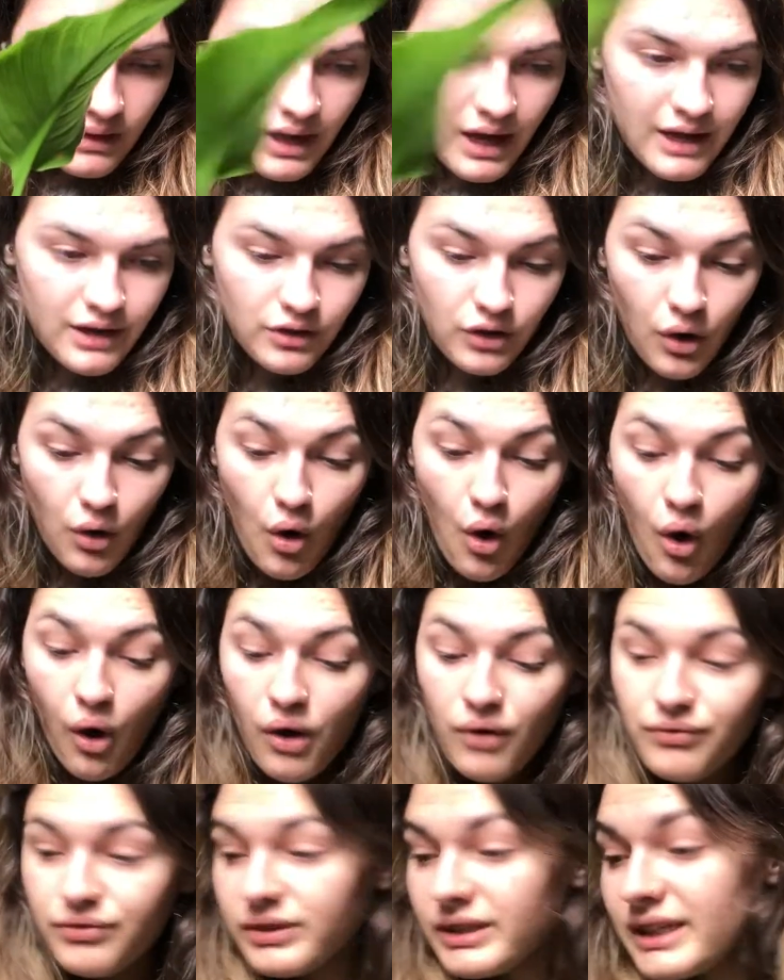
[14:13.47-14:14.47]
I don't know.
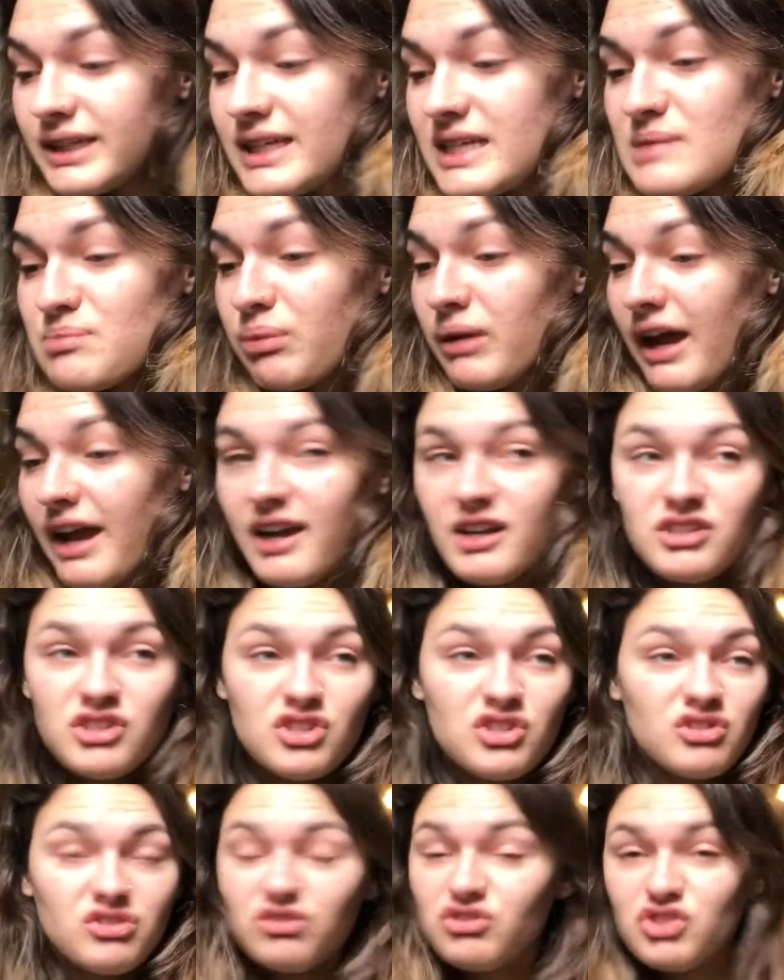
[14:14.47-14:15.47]
Hopefully these
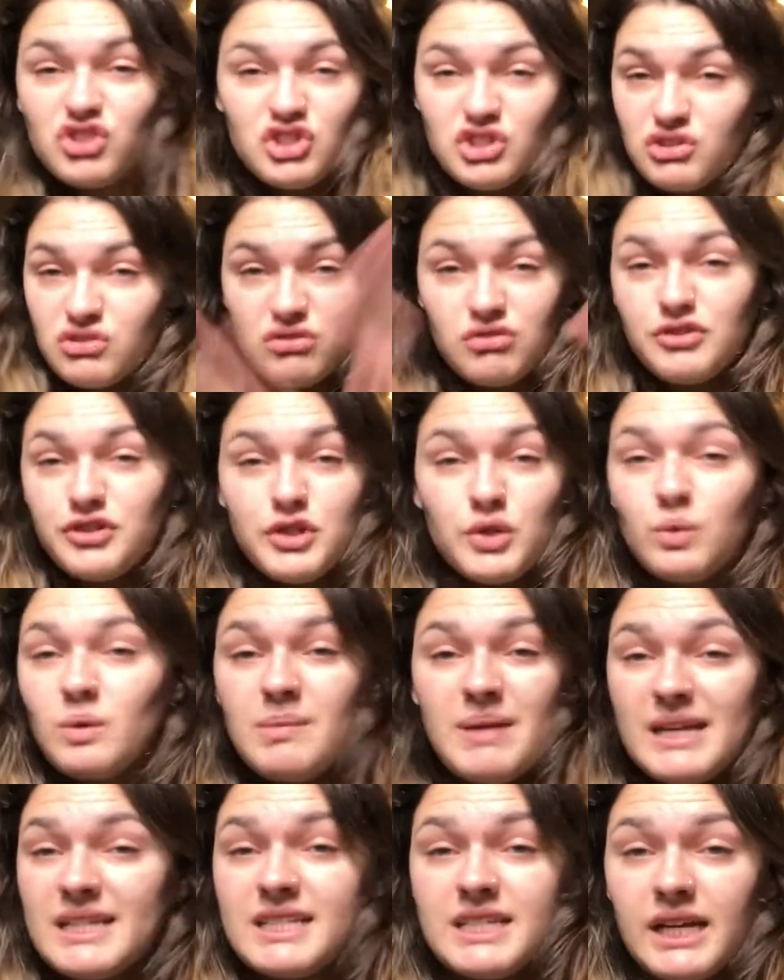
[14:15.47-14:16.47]
plants just do
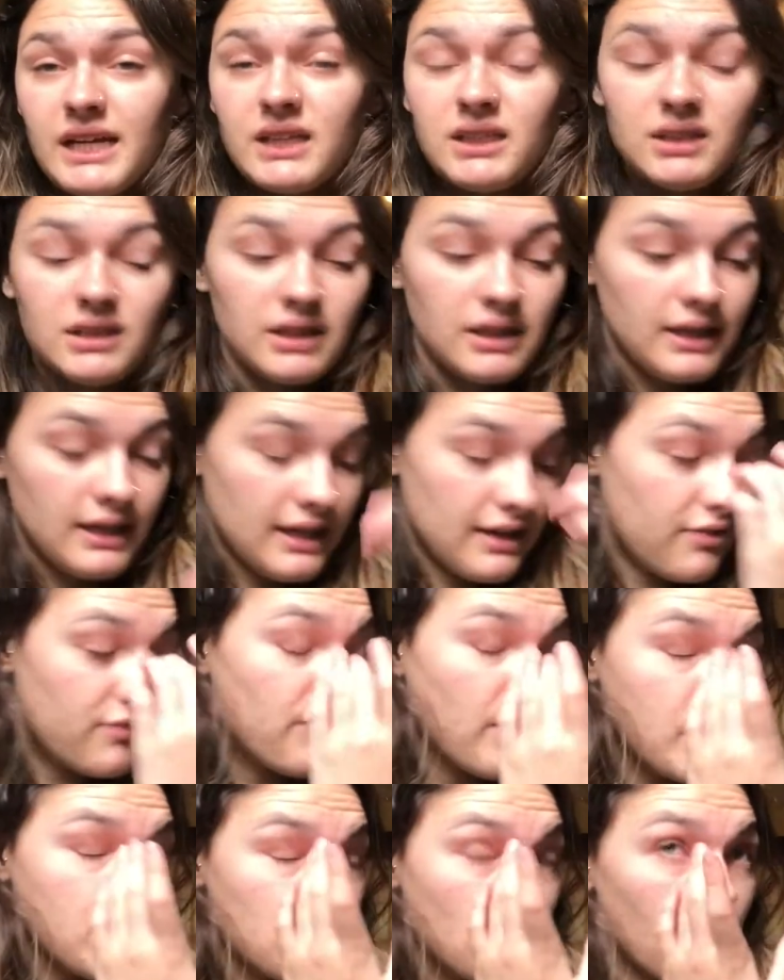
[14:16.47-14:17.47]
amazing.
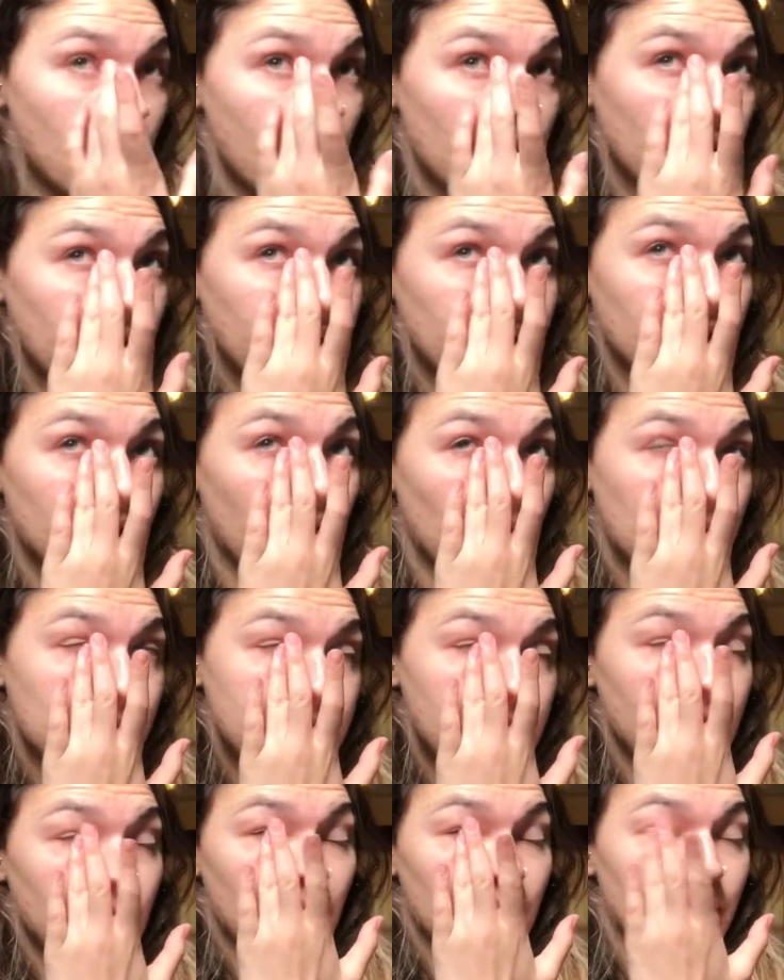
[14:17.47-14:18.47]
If they don't, I'll give you an
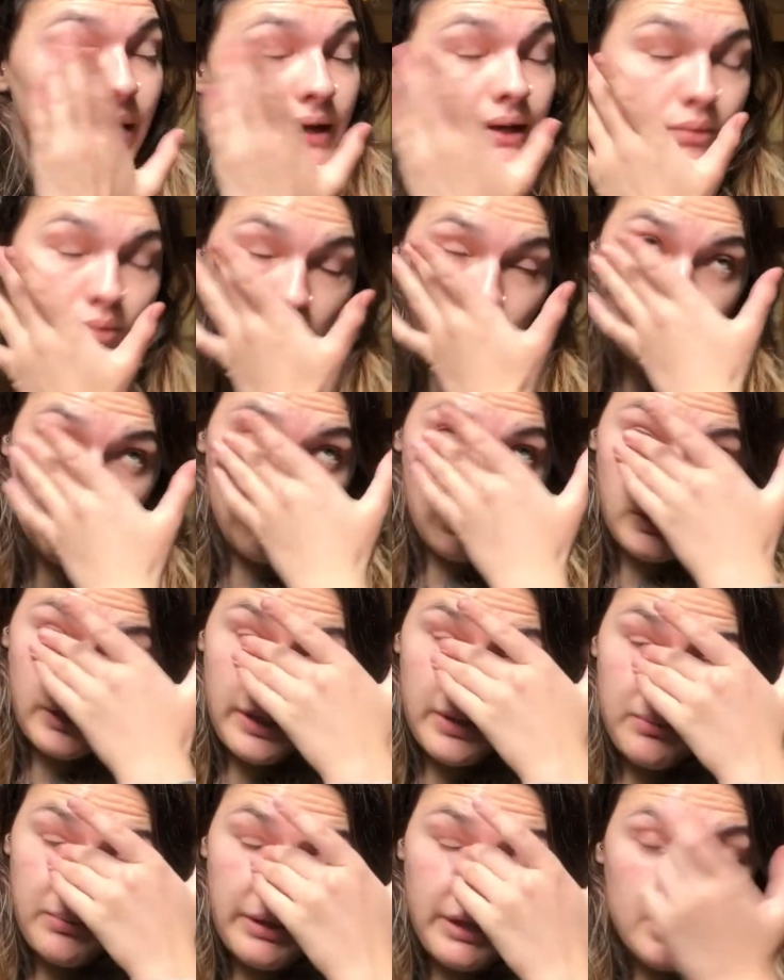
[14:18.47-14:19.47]
update on my Walmart
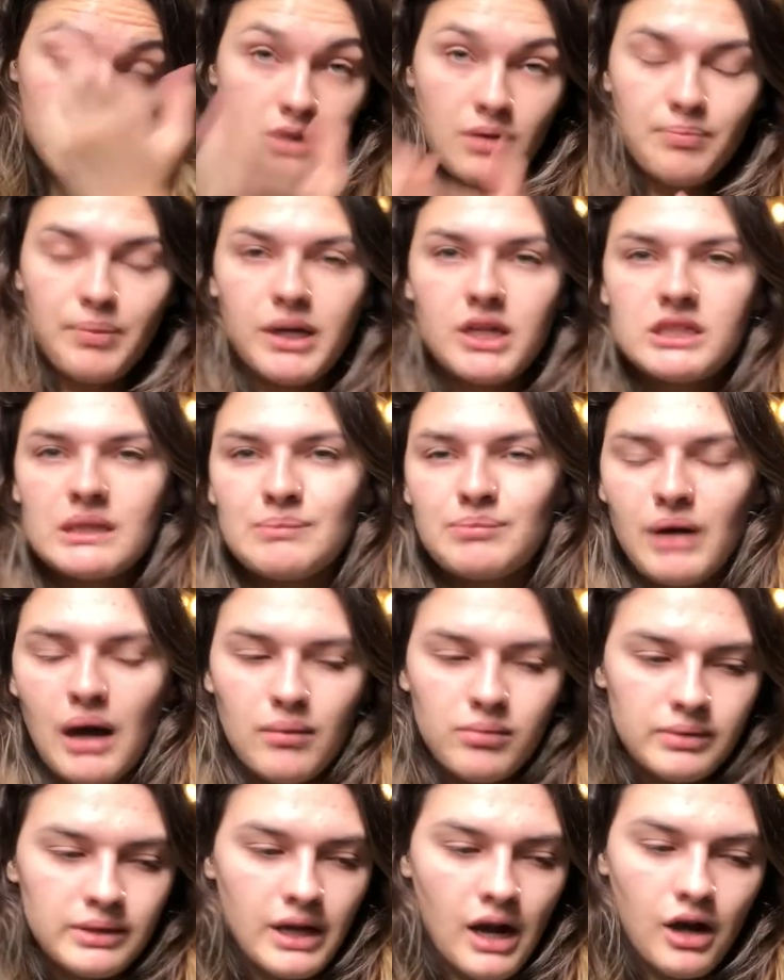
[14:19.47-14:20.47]
clearance plants, because I'm
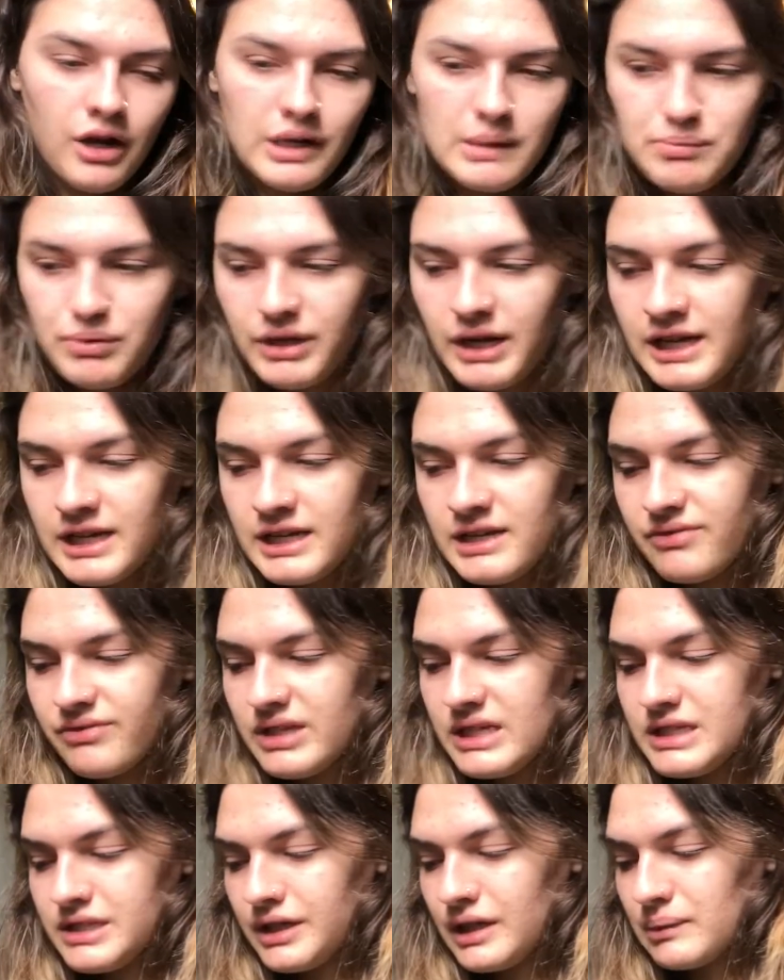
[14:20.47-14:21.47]
probably not going to put any of
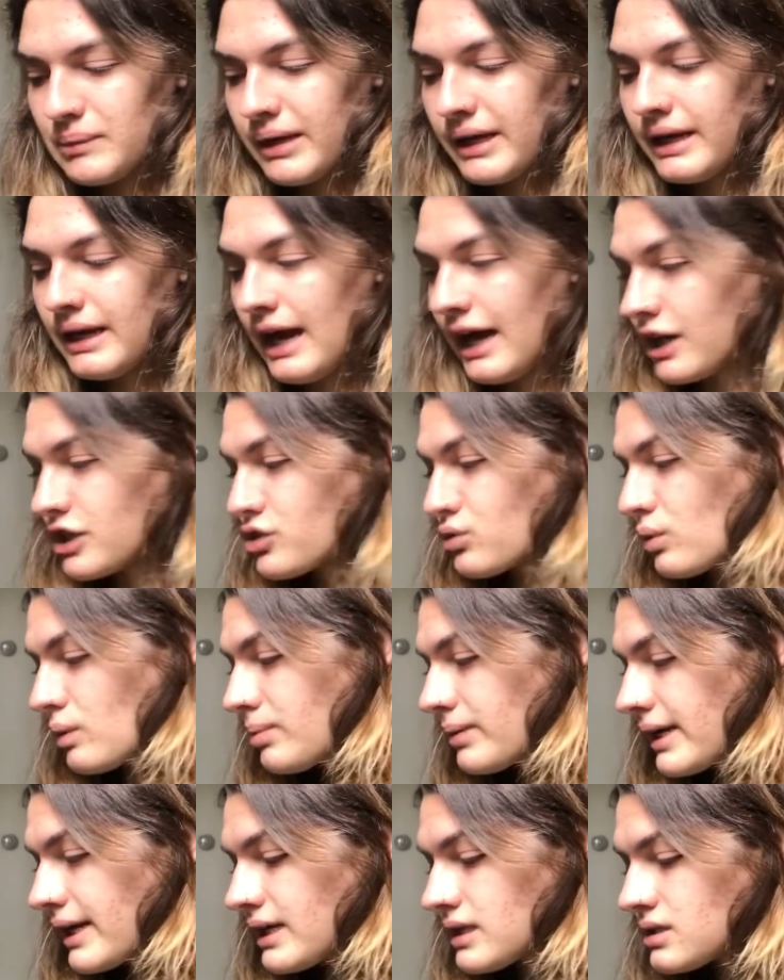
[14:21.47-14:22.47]
these near my actual
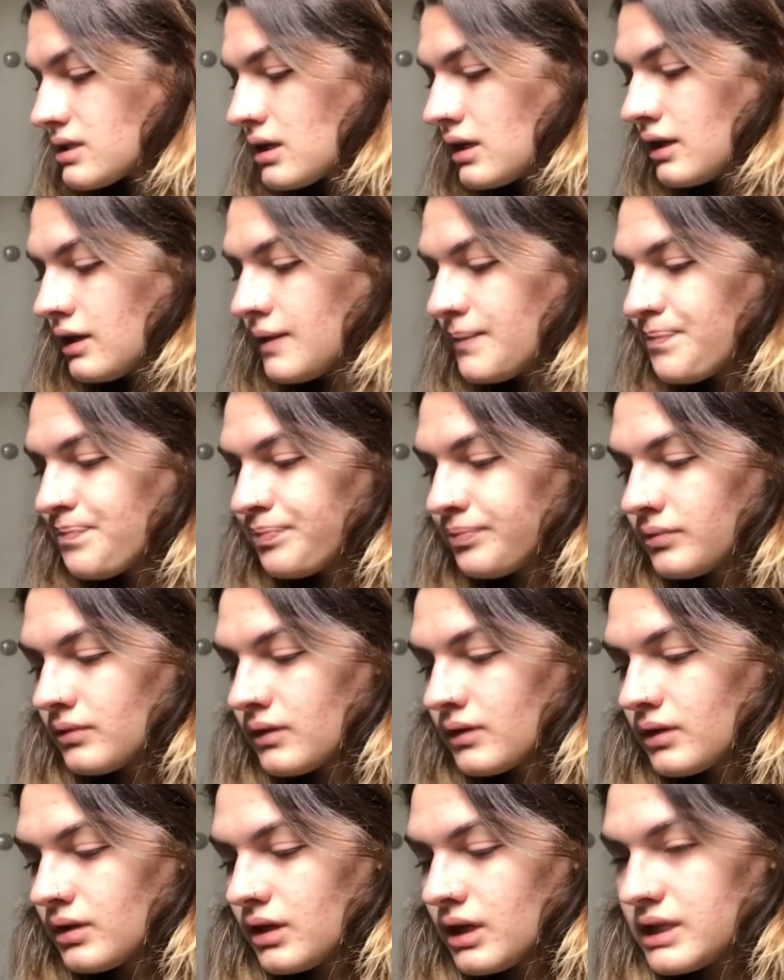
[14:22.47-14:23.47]
plants,
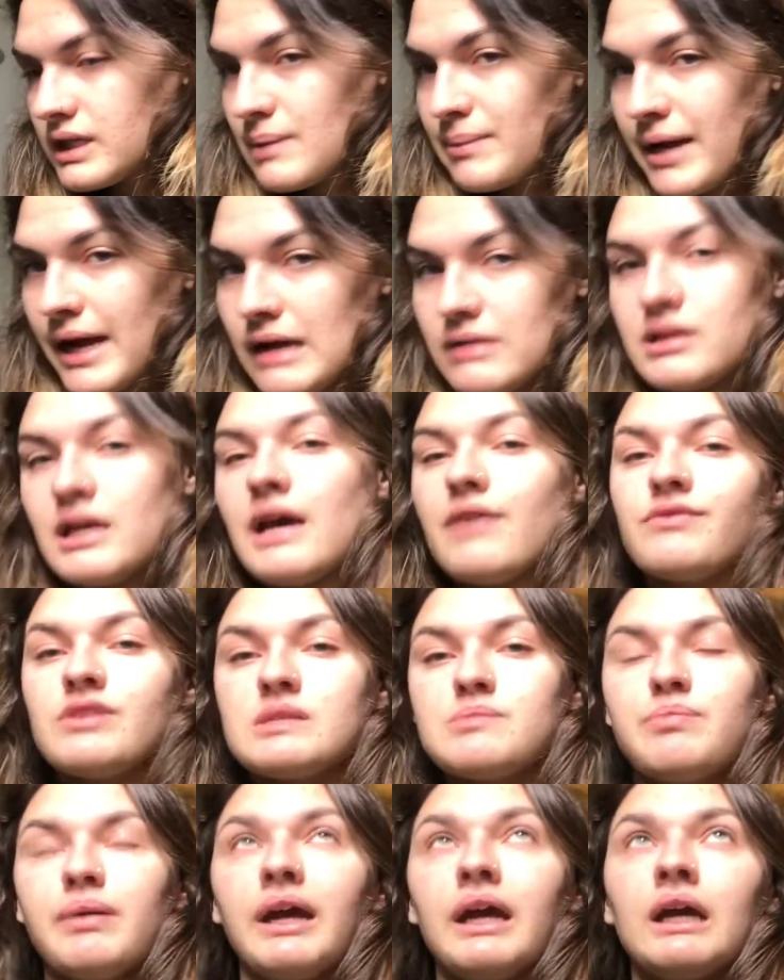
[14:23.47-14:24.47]
because at my house I have this
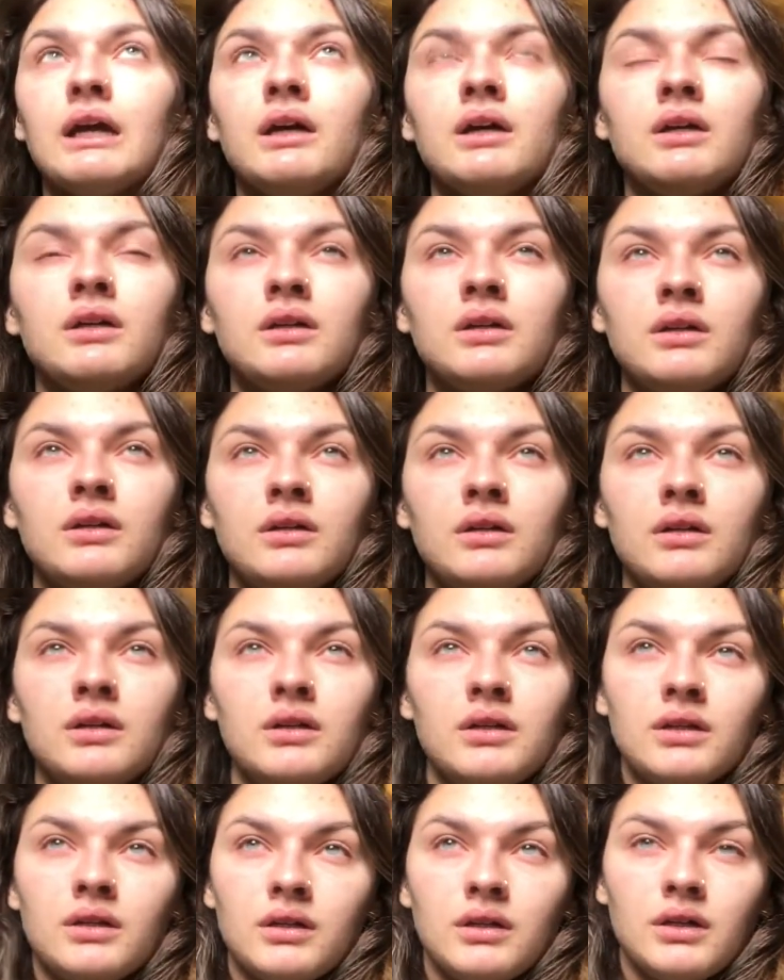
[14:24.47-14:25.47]
big
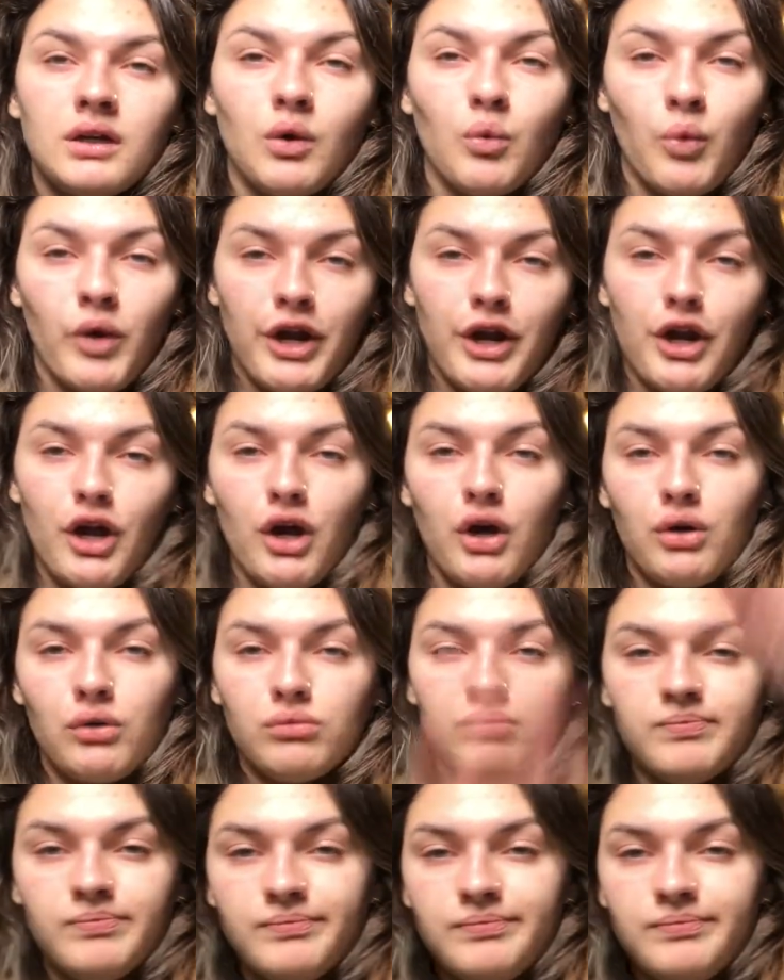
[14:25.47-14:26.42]
window,